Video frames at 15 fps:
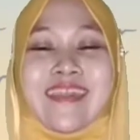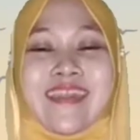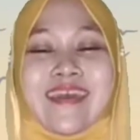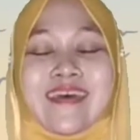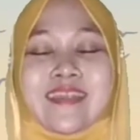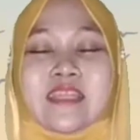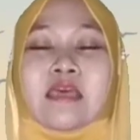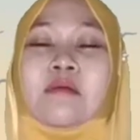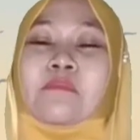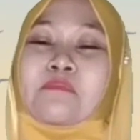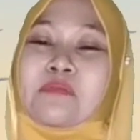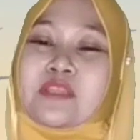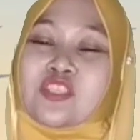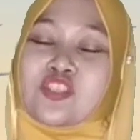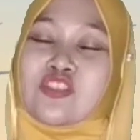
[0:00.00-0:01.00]
and
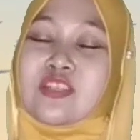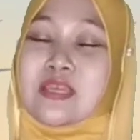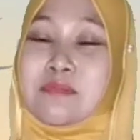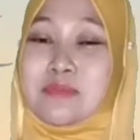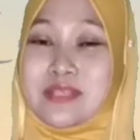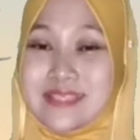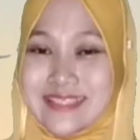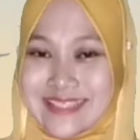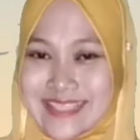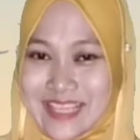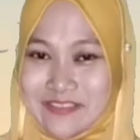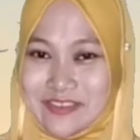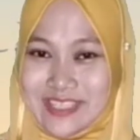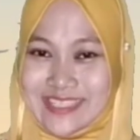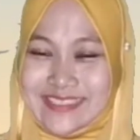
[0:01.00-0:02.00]
picture number
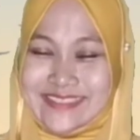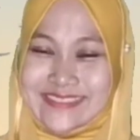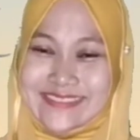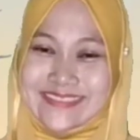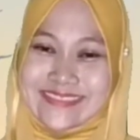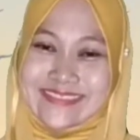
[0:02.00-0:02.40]
7.